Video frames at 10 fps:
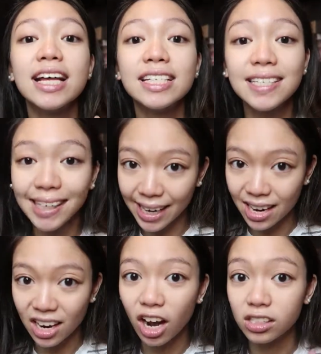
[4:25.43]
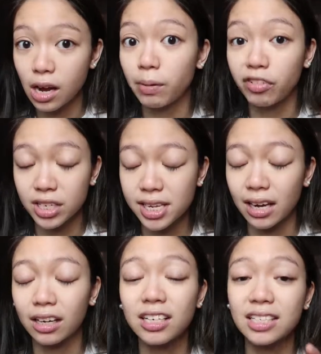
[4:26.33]
sitting on top of your
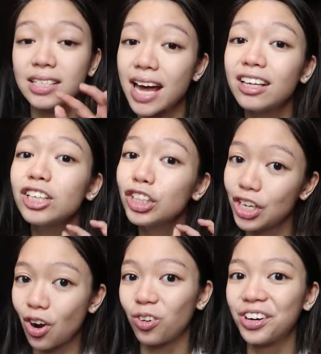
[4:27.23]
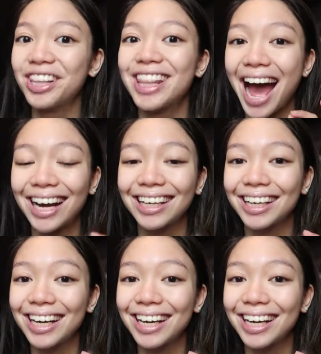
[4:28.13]
skin, because then you know that